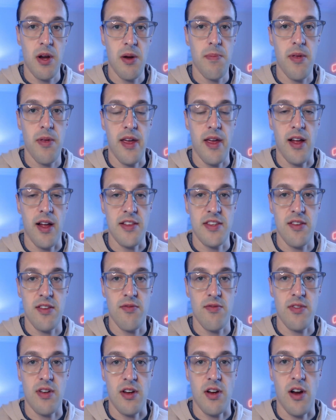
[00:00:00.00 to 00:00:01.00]
pure play on
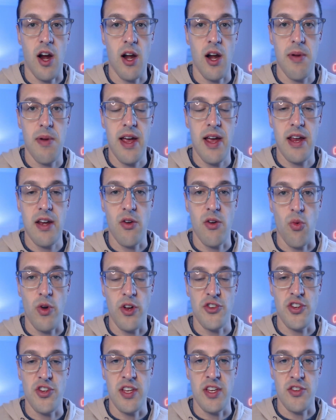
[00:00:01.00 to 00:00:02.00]
silicon carbide,
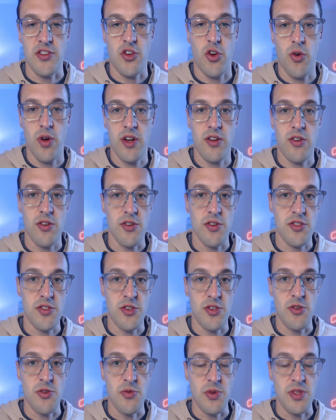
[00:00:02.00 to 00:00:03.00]
which is critical
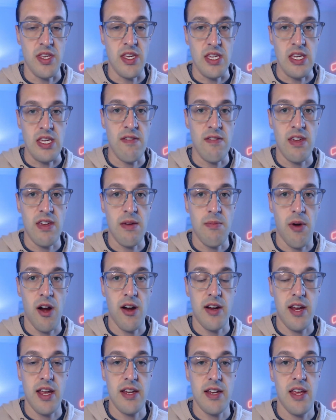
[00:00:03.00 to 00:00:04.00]
to the EV
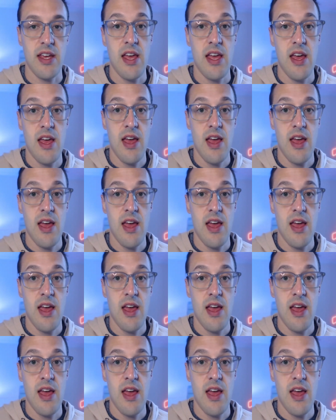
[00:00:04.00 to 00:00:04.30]
market